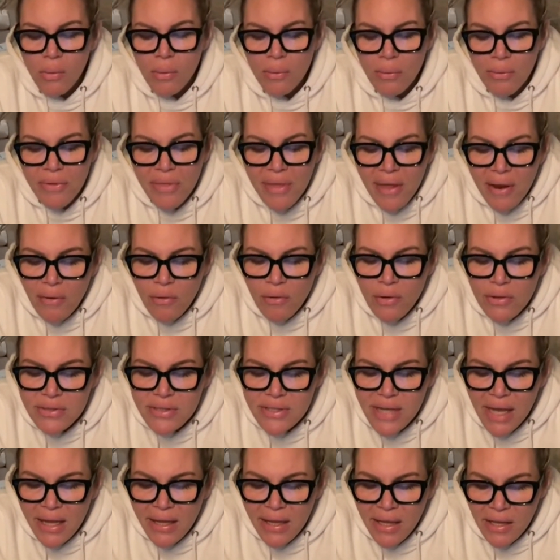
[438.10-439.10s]
We were there all
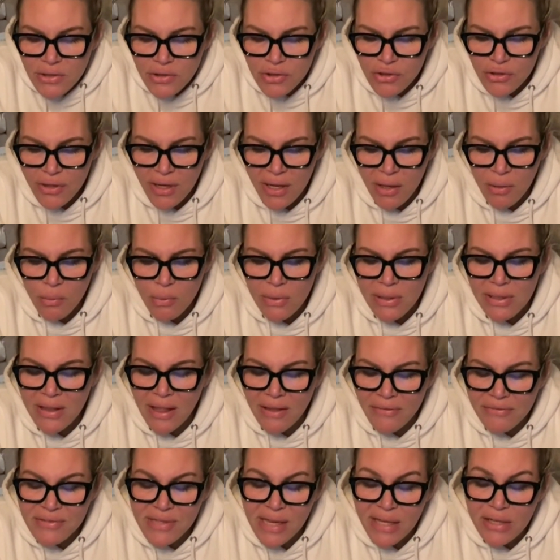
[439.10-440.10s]
day yesterday. We
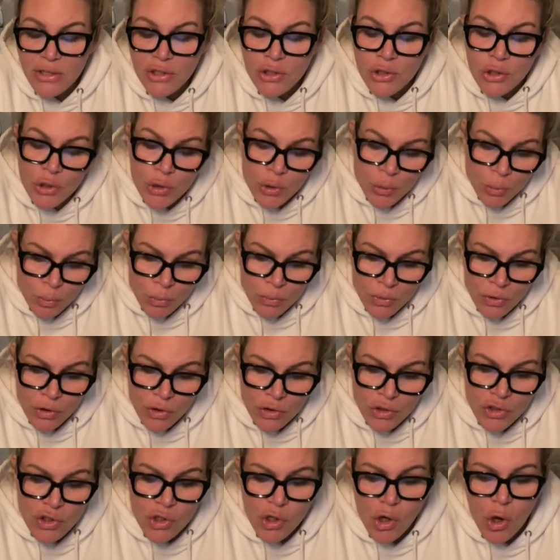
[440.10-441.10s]
left at noon
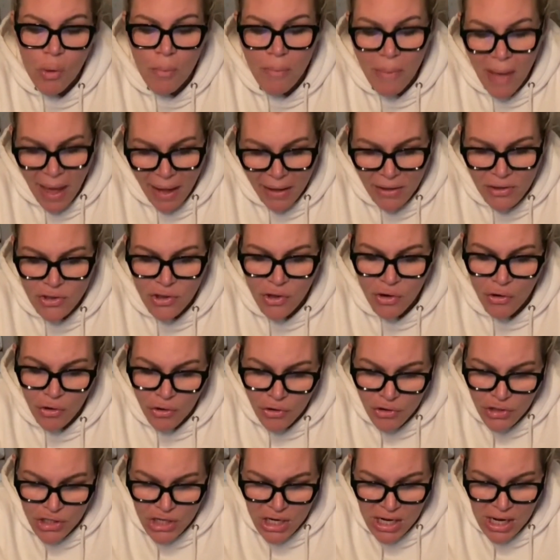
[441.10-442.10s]
to go back to
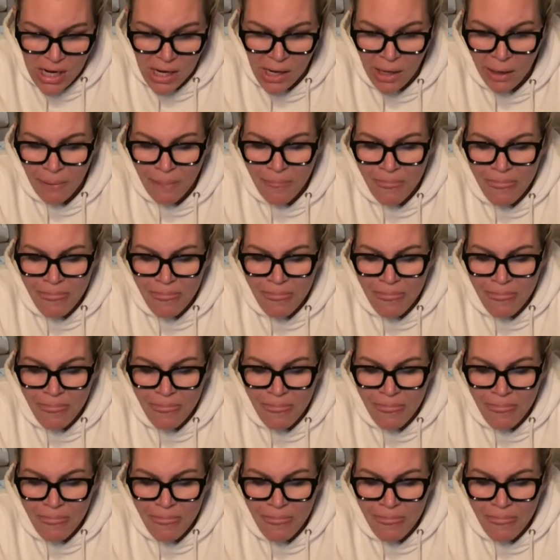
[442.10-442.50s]
Hershey.